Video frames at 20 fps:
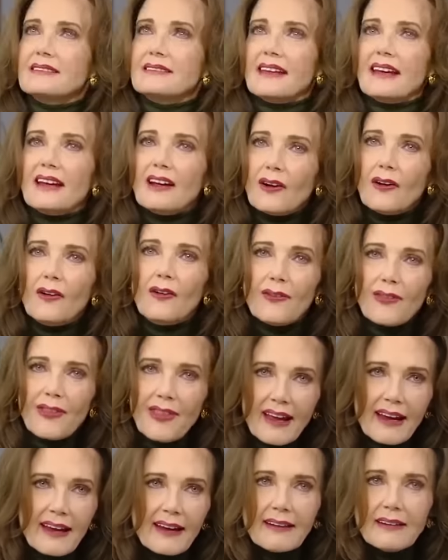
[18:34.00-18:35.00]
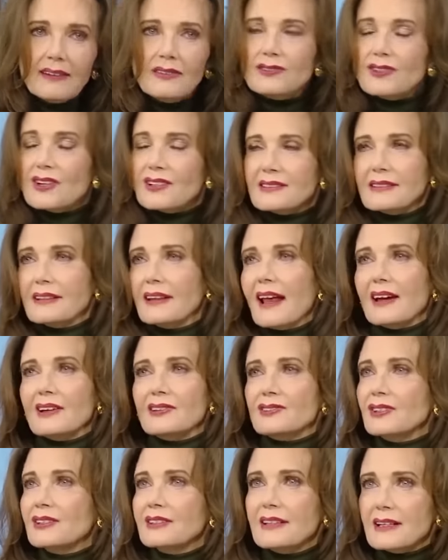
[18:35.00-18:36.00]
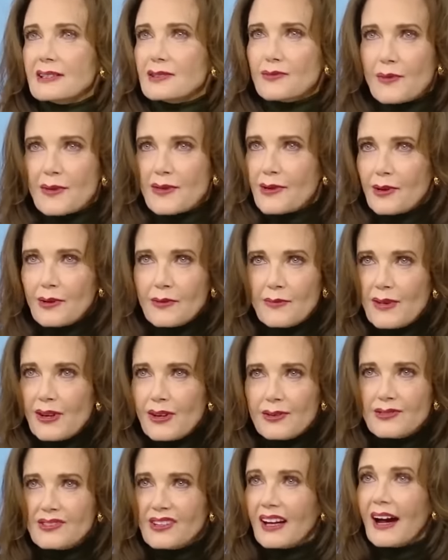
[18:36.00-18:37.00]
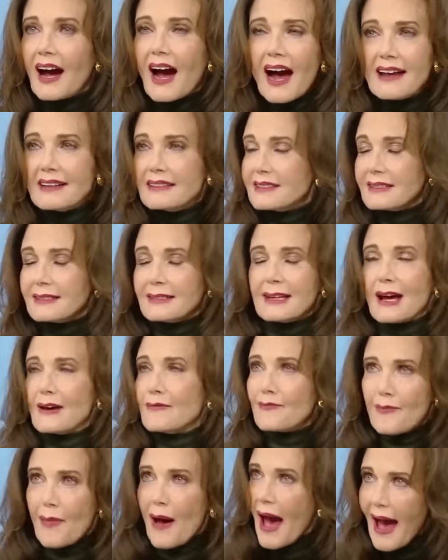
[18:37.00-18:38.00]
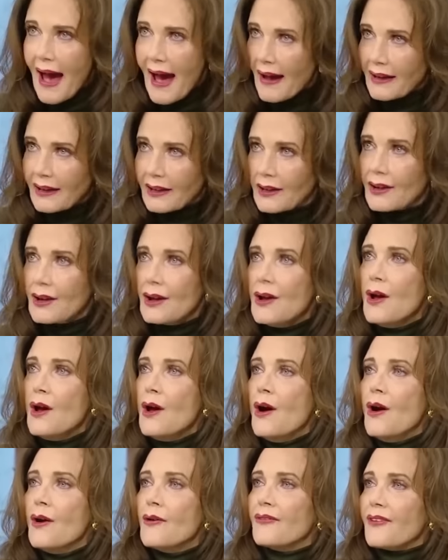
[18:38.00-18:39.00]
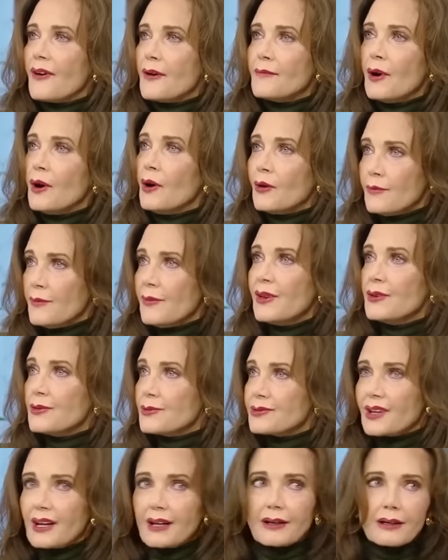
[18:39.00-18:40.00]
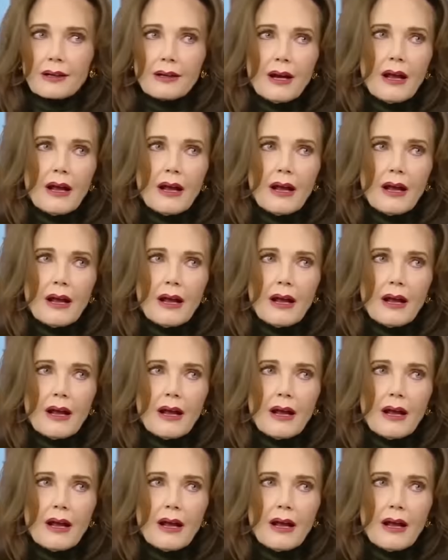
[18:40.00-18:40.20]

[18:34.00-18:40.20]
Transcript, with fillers: He saw her outfit as a symbol of the changing times, even though he came from a more traditional era.